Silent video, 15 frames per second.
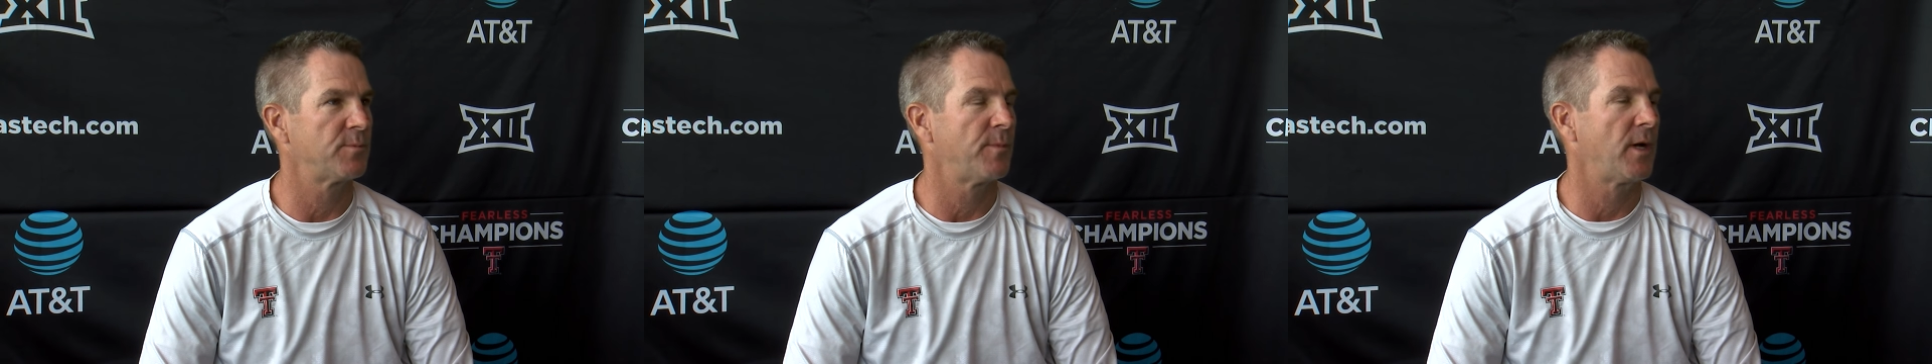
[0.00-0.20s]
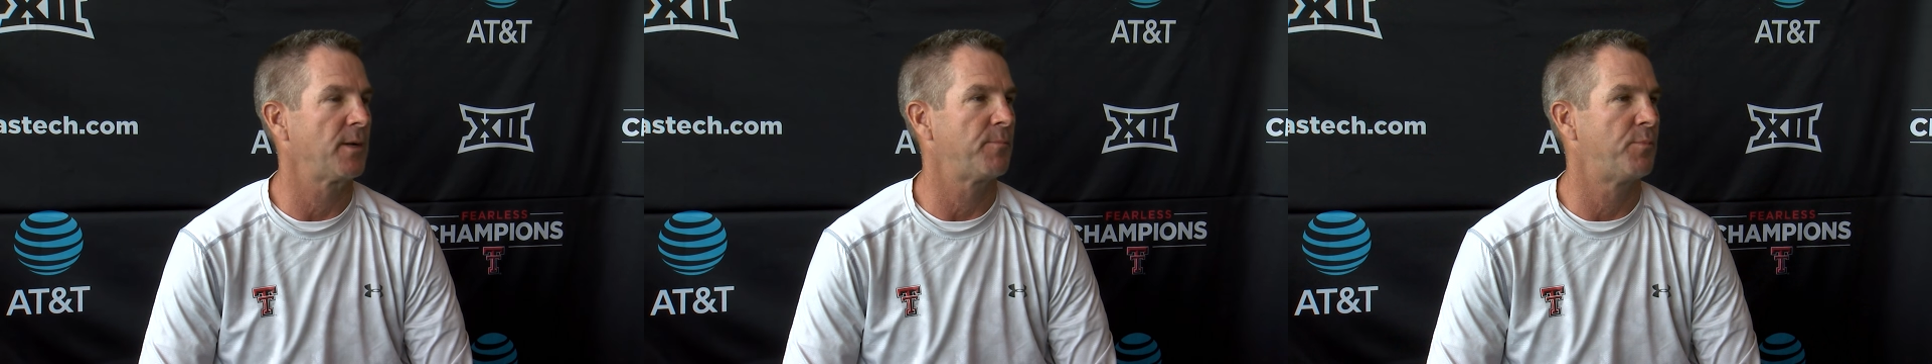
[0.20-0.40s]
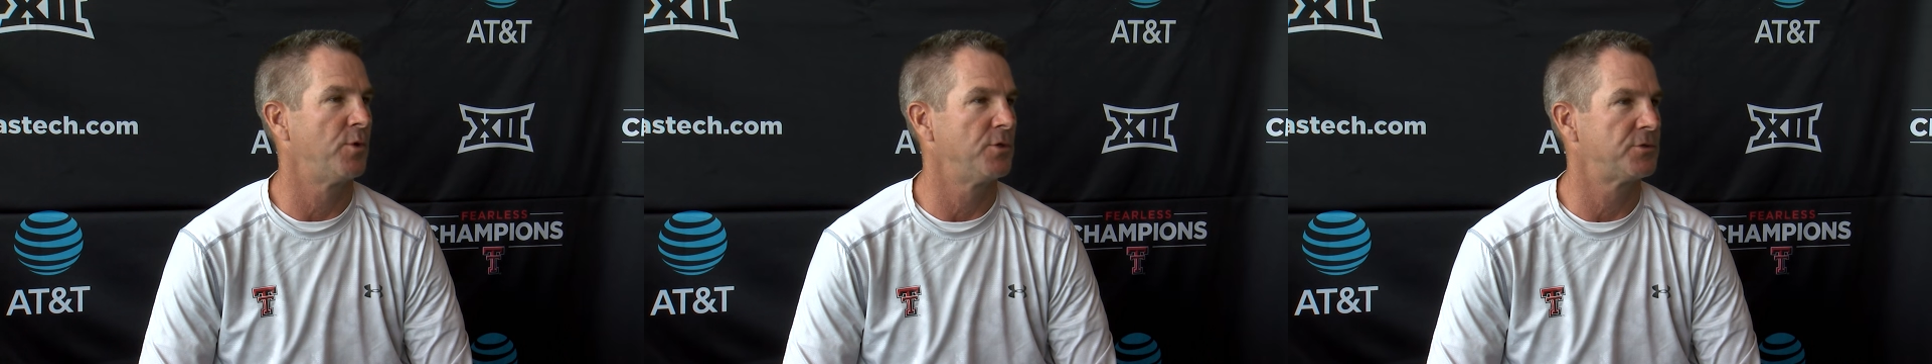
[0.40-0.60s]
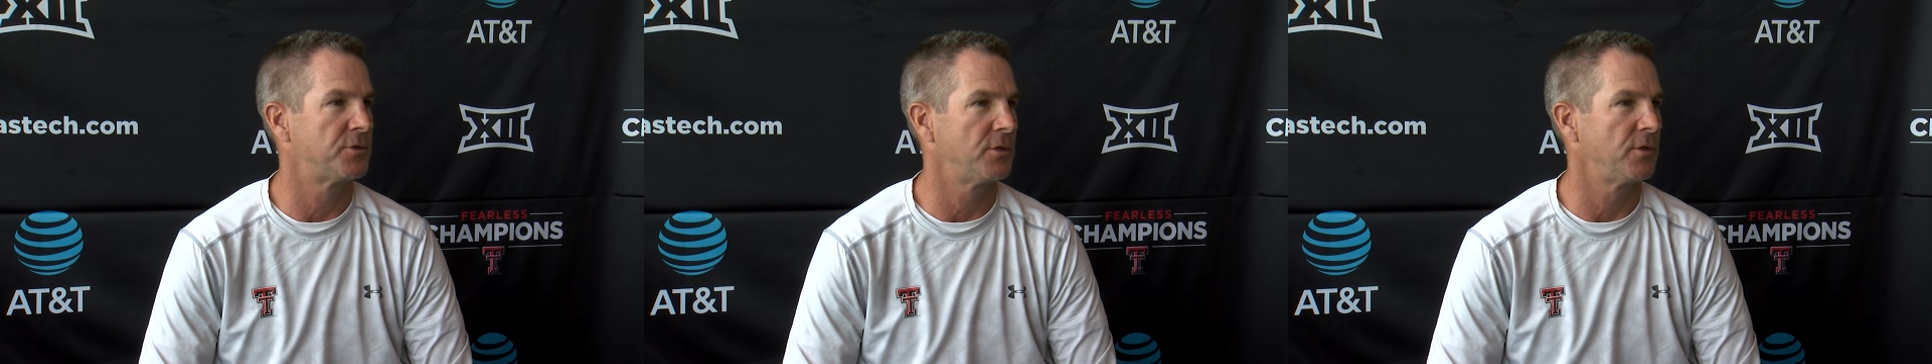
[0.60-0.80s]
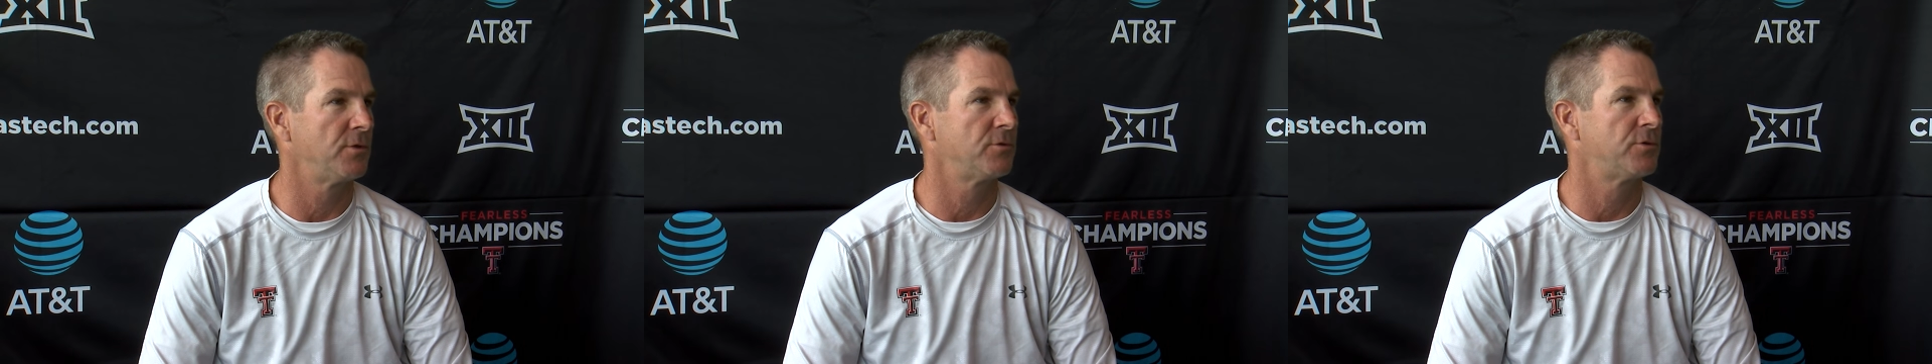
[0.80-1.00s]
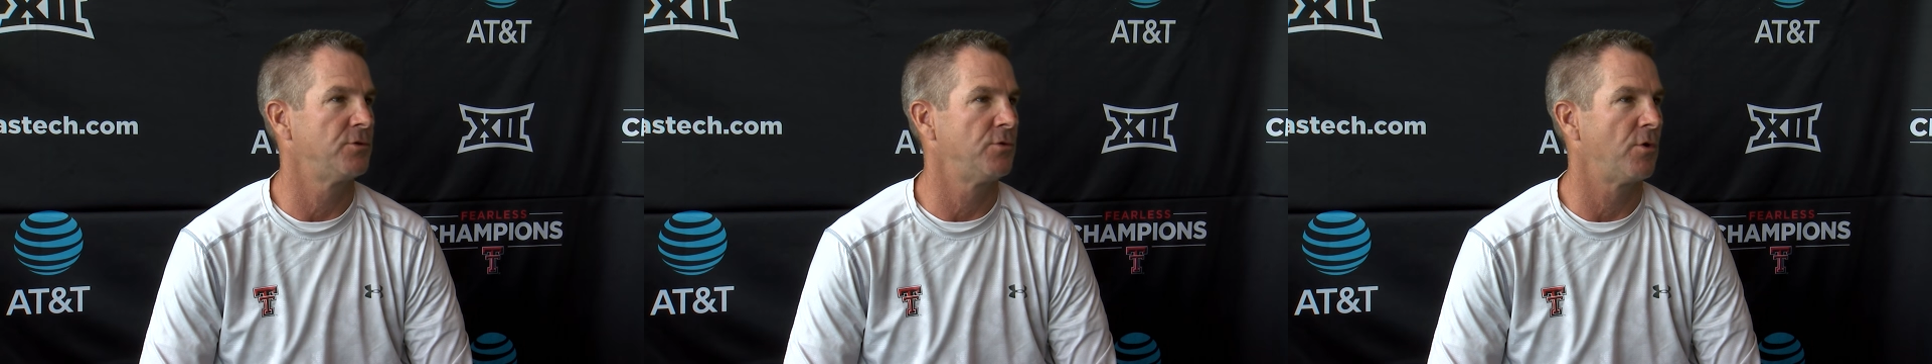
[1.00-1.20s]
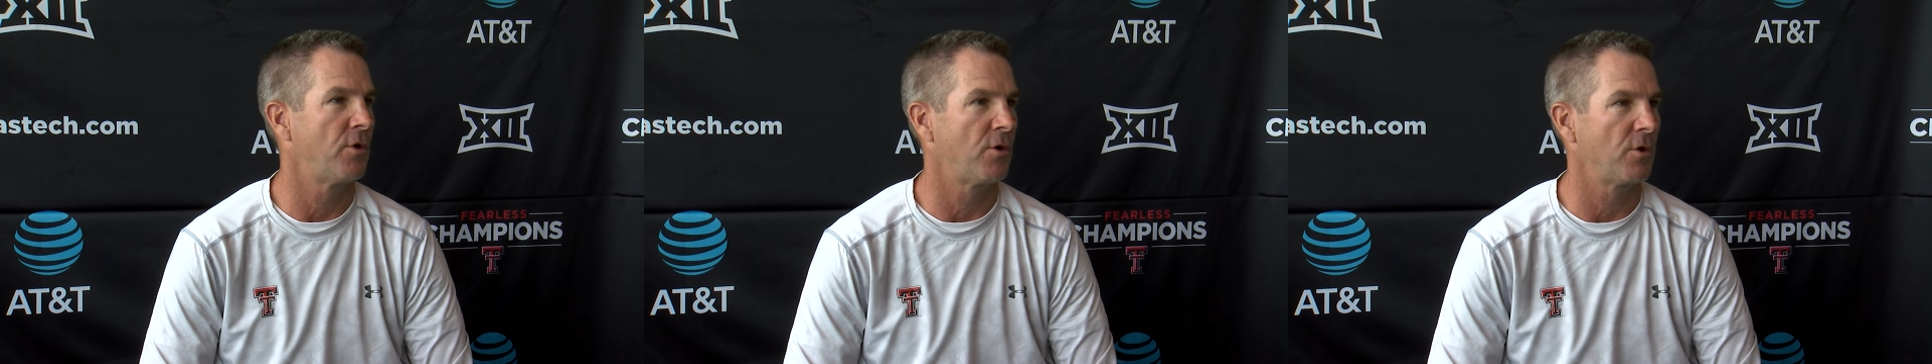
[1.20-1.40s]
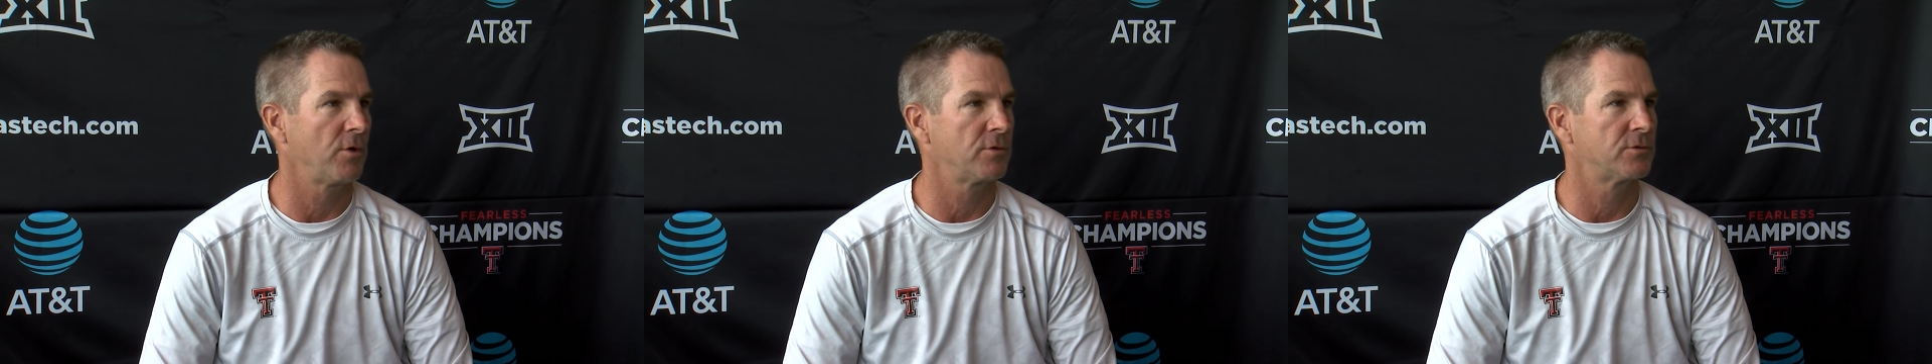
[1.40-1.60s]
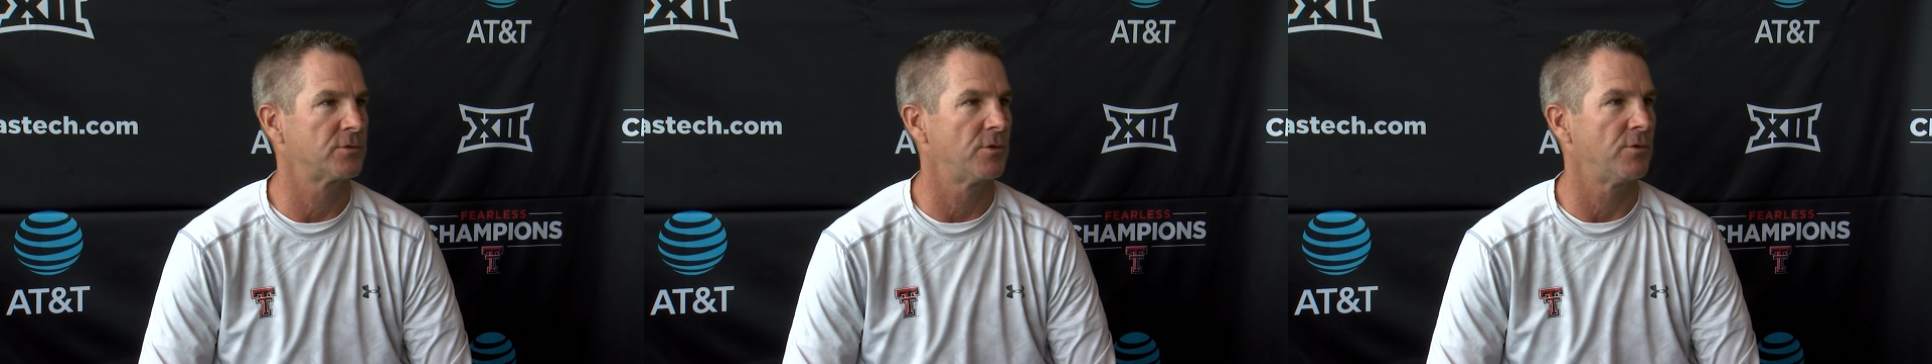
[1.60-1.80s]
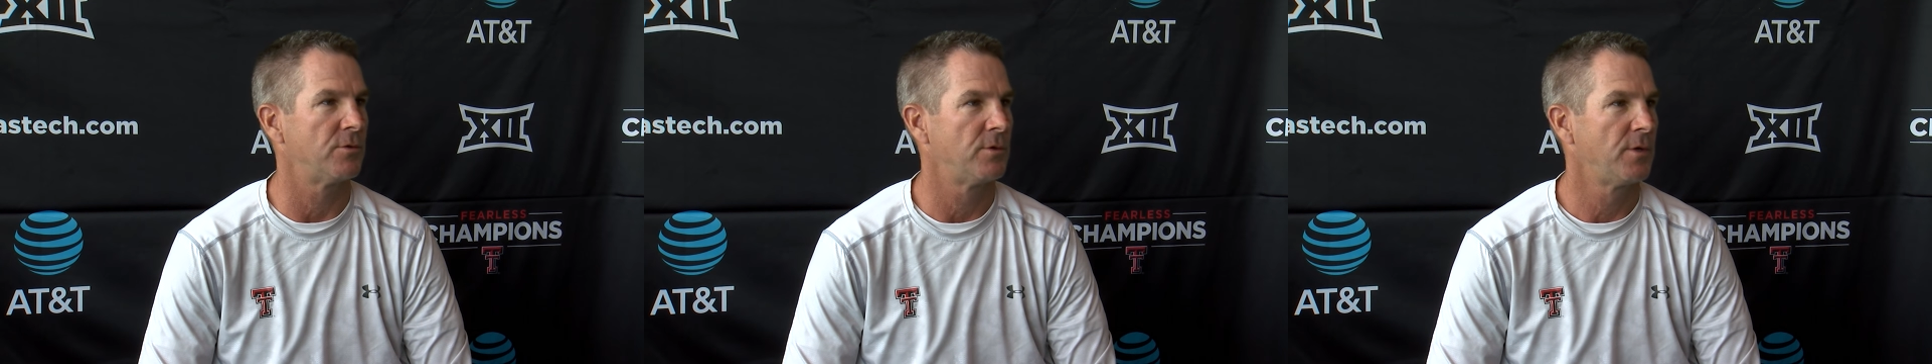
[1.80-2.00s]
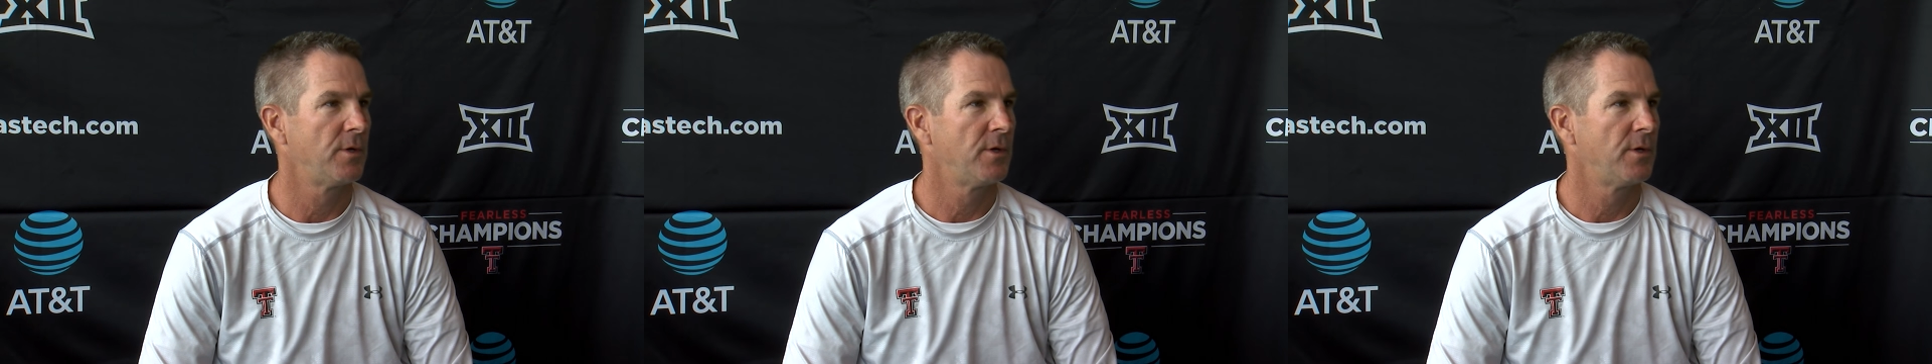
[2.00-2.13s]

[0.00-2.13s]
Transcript: might have pushed a little too hard, so